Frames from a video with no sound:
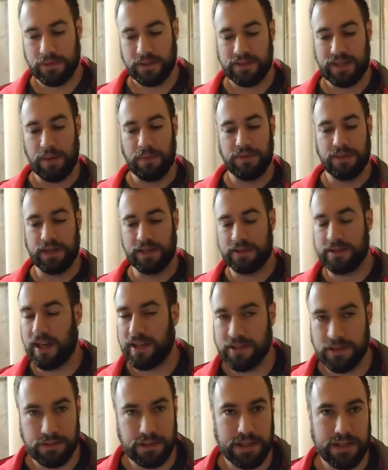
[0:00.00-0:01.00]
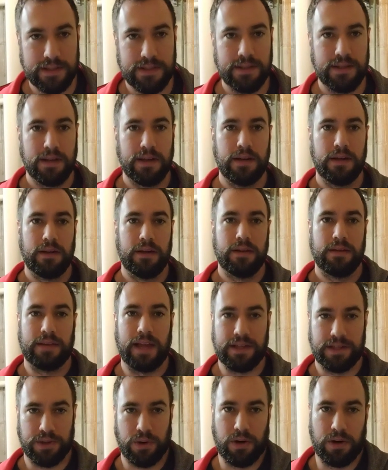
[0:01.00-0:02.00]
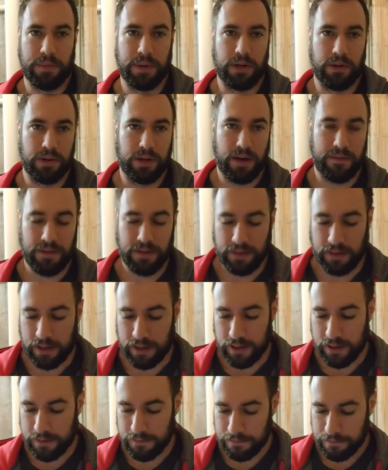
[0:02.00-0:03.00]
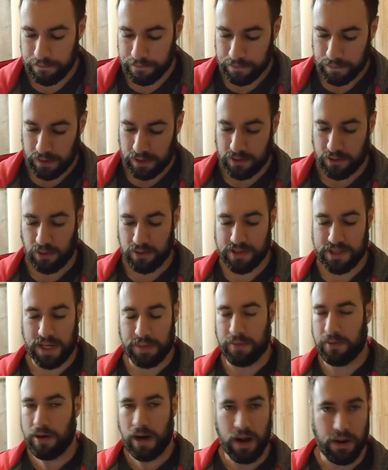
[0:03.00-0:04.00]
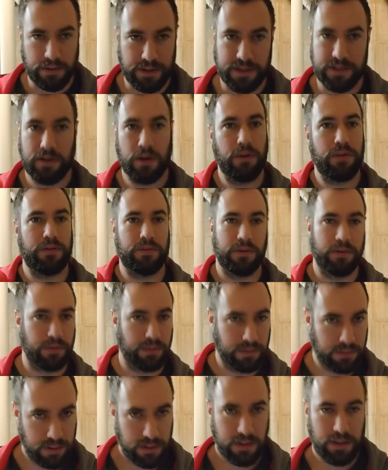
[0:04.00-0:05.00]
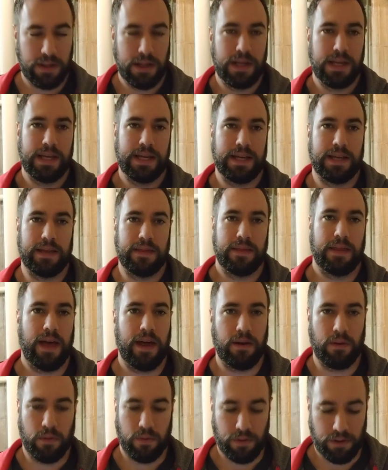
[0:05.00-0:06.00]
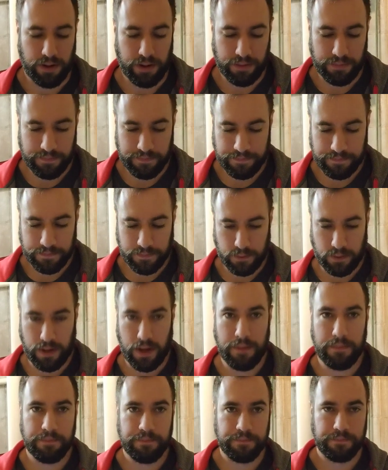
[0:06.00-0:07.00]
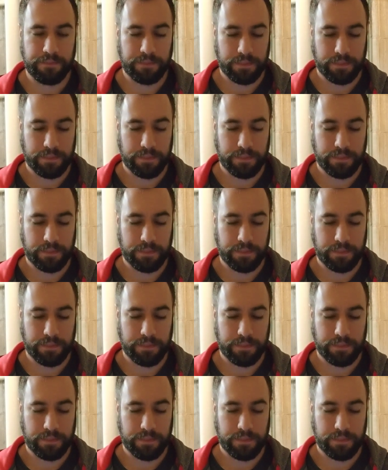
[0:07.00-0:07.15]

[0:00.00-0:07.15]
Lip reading: Same with the accessories. That's the order I've been doing everything in. So don't skip around, just go through in that order, okay?